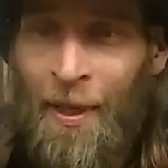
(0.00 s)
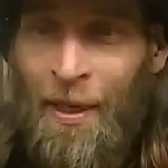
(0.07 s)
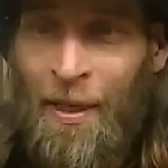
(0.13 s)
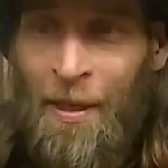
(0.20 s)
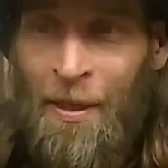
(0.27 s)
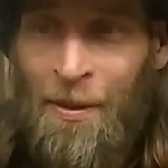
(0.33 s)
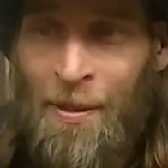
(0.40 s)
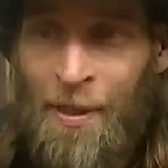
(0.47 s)

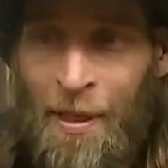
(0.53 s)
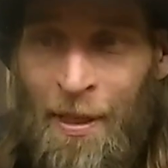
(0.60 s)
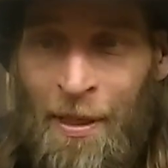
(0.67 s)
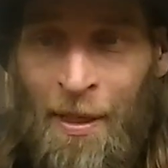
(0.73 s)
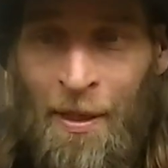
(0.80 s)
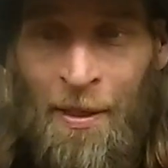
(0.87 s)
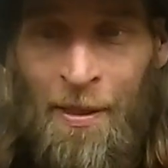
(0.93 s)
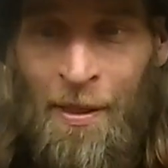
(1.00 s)

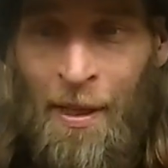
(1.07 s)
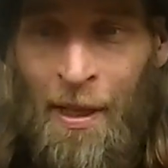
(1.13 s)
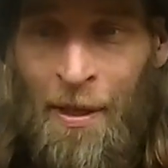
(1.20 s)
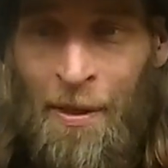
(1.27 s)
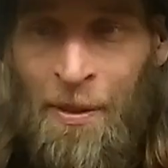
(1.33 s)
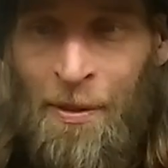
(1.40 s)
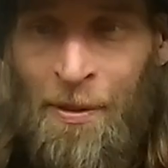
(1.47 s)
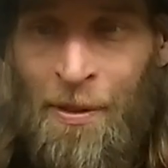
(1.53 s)
psychedelics
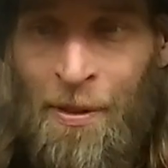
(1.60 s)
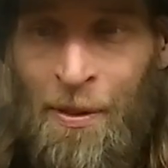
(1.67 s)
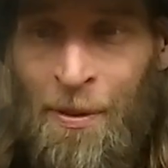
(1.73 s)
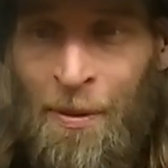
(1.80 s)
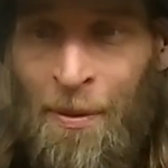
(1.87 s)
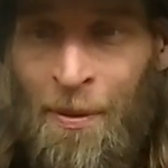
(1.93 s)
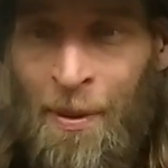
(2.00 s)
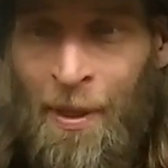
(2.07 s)
allow you
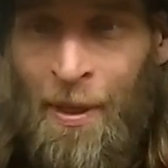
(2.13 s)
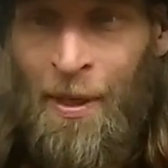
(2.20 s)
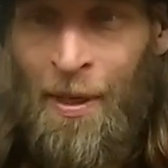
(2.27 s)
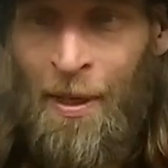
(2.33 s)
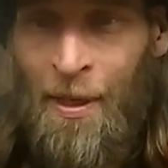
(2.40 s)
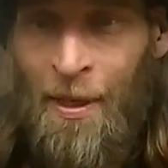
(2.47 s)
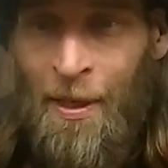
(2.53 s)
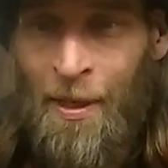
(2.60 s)
to
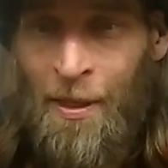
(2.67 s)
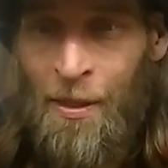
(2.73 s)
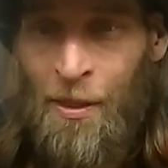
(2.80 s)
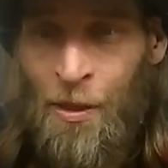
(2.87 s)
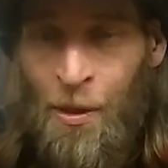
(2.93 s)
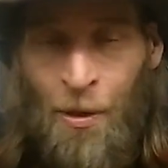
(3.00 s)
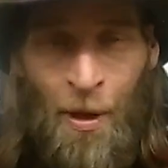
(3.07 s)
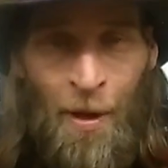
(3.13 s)

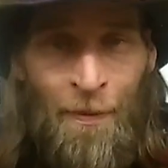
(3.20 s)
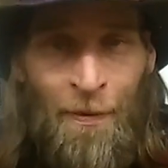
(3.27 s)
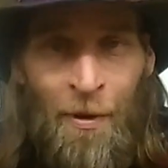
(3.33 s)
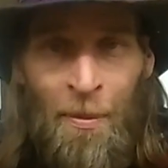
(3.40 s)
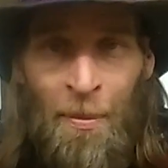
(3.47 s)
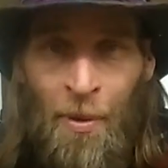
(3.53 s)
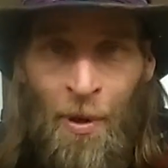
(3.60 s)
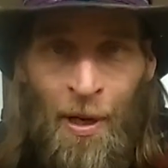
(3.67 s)
turn off
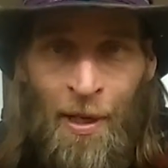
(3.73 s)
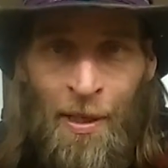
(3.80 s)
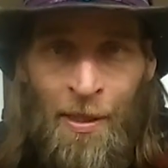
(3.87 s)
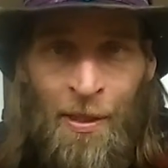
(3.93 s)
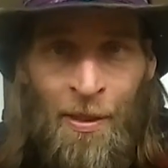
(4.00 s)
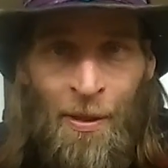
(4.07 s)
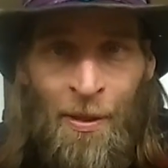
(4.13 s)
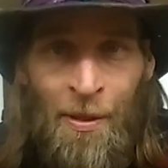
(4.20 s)
your
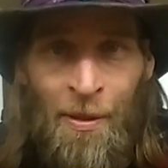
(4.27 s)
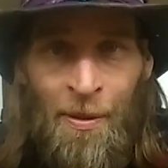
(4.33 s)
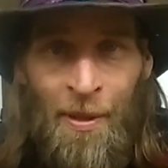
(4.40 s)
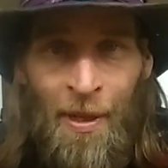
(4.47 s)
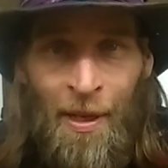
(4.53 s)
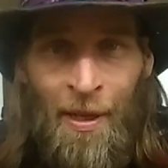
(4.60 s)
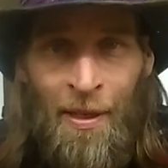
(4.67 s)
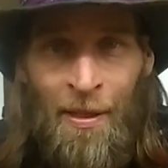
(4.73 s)
brain so you
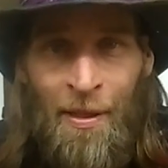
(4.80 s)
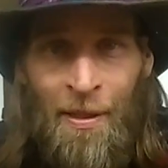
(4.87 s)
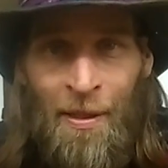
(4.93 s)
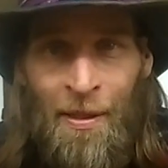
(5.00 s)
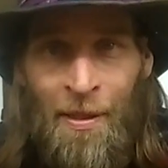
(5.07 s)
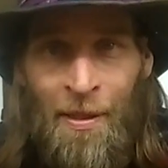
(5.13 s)
can